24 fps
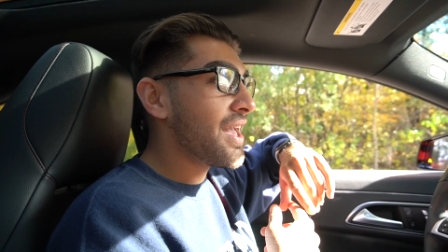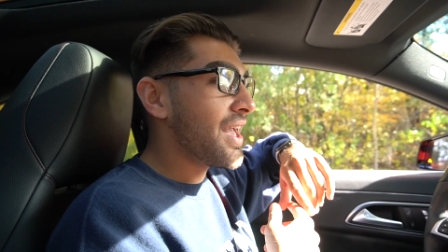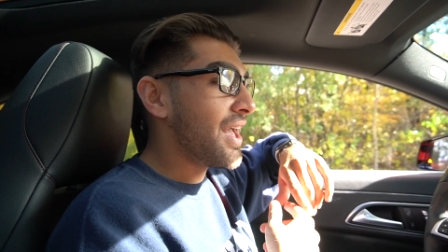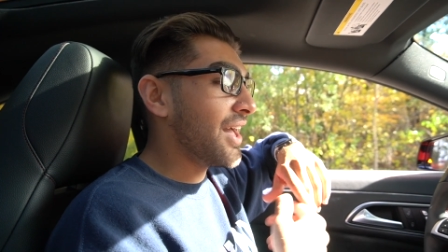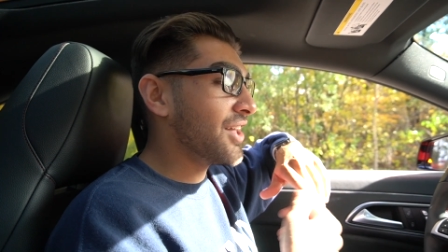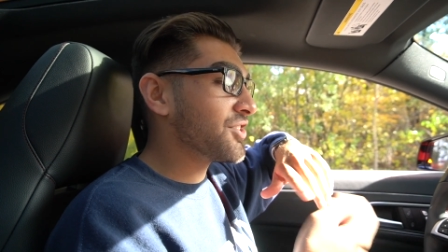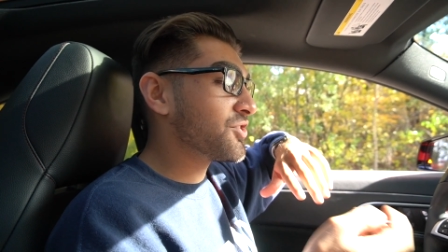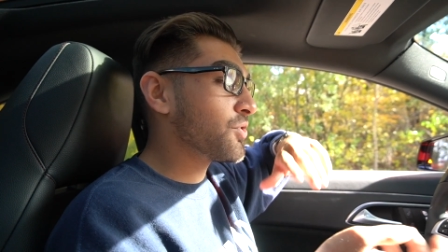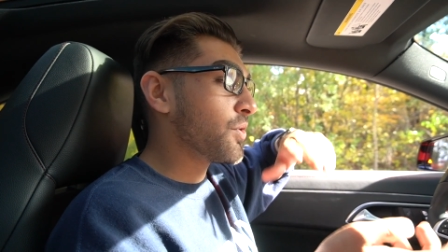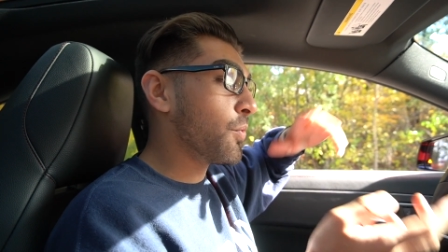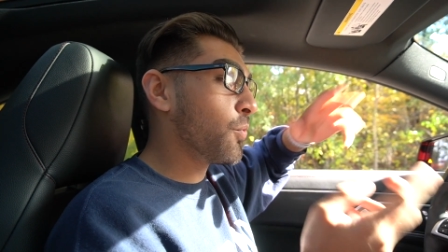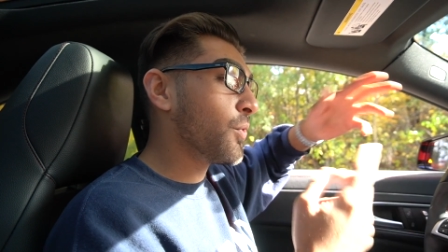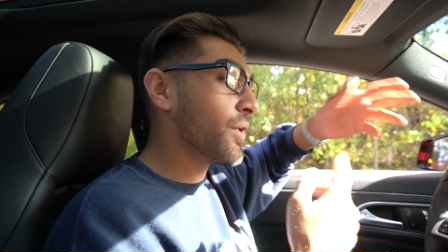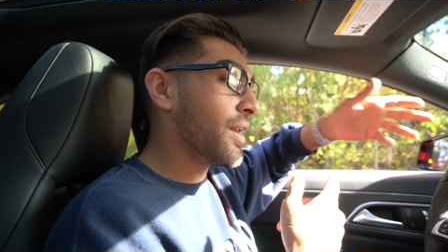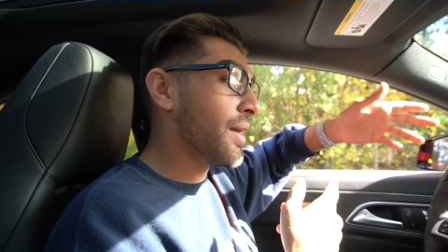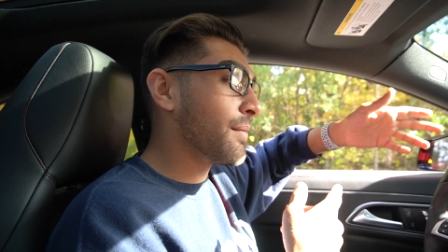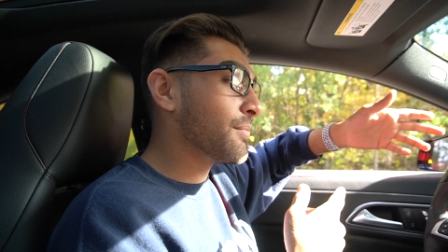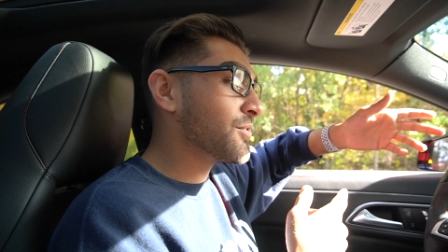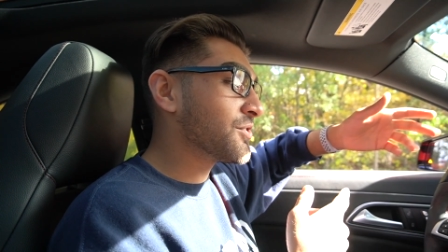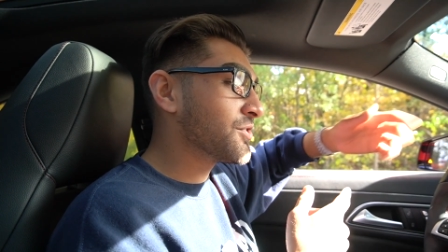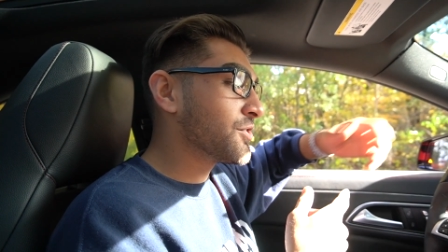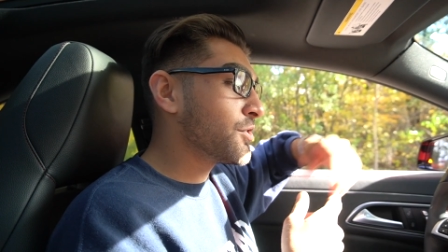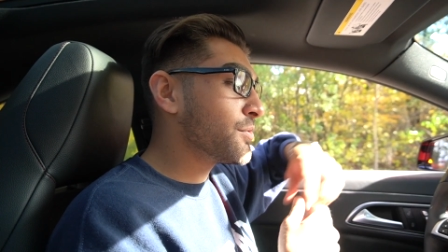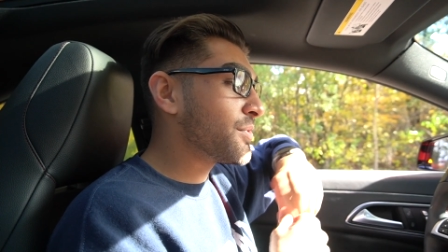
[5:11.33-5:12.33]
And so what I'm
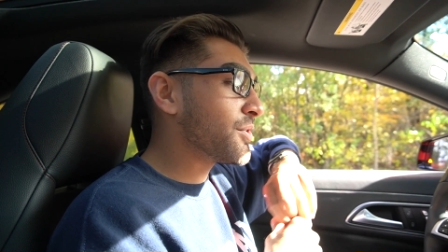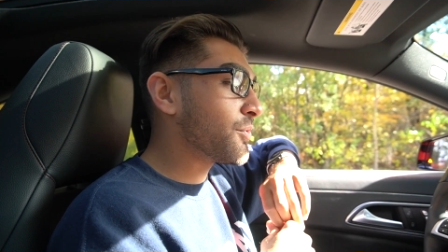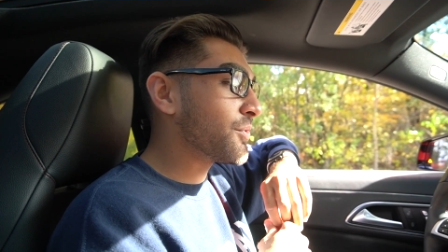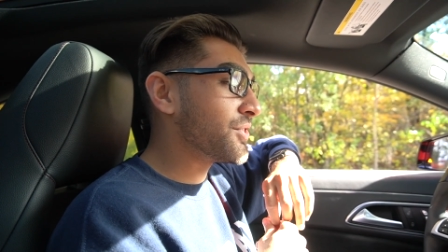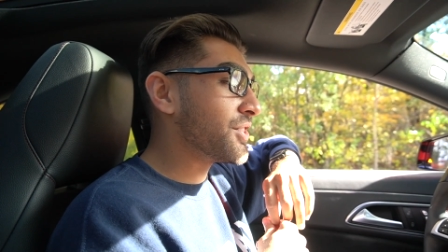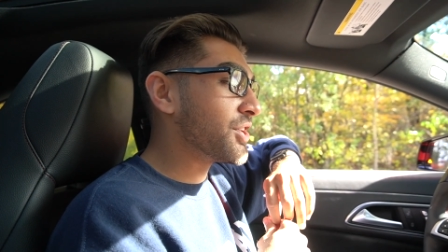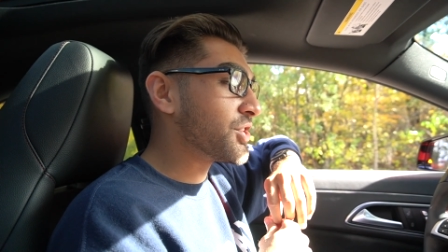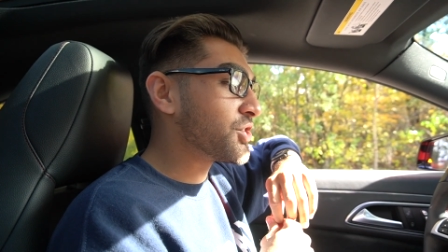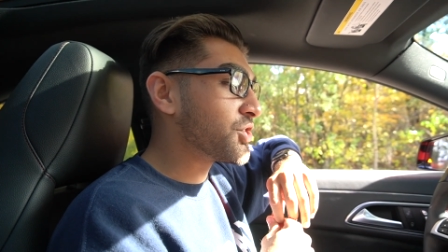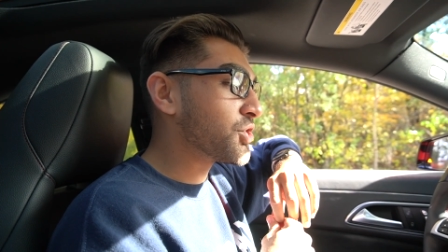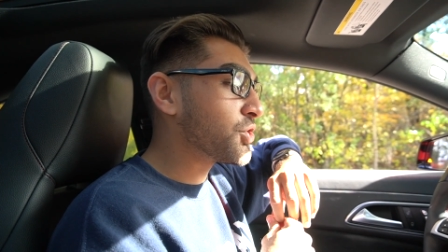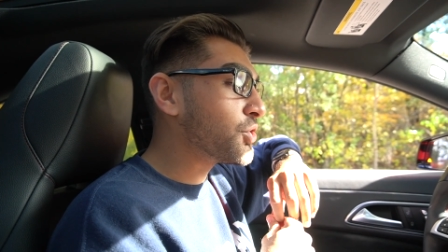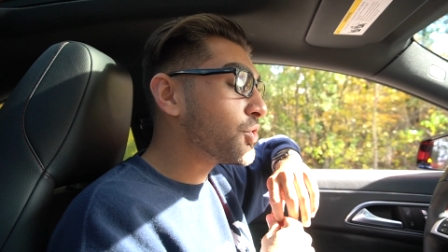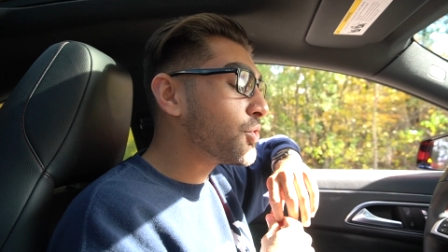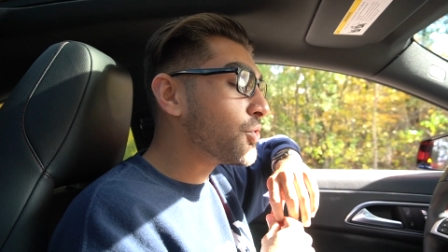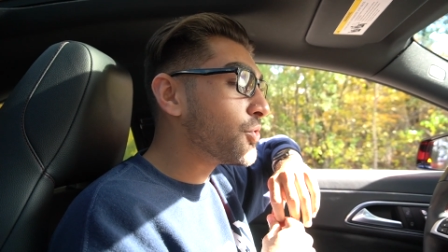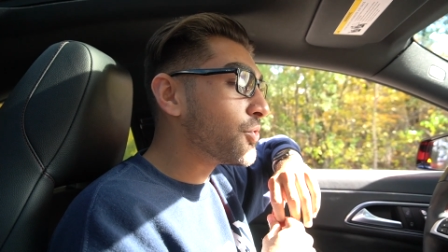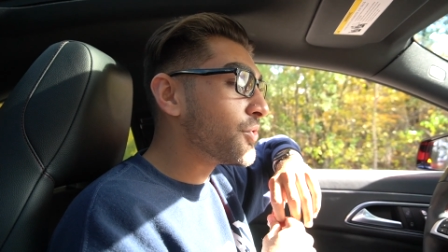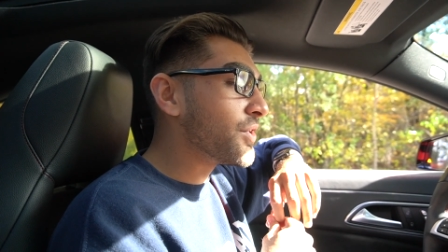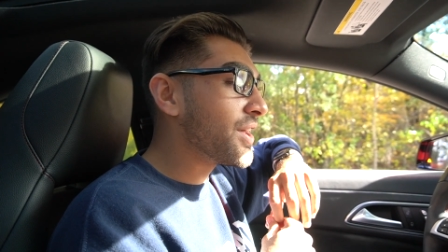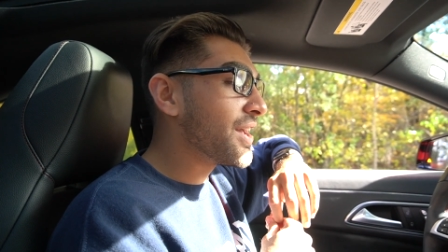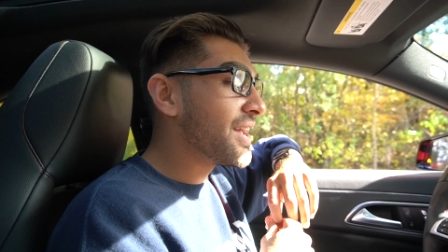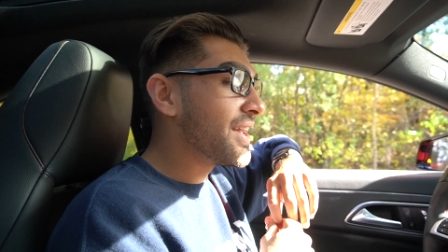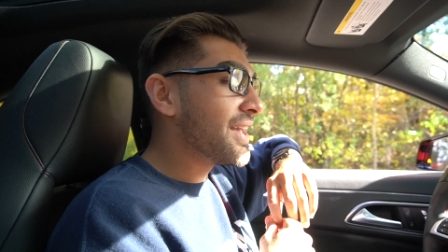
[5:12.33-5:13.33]
assuming with the
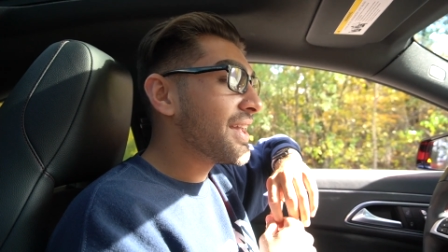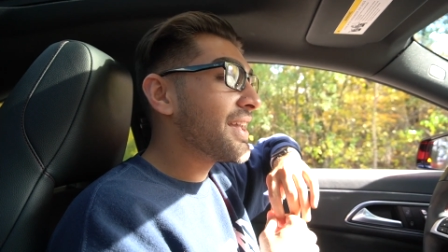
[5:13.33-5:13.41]
tune,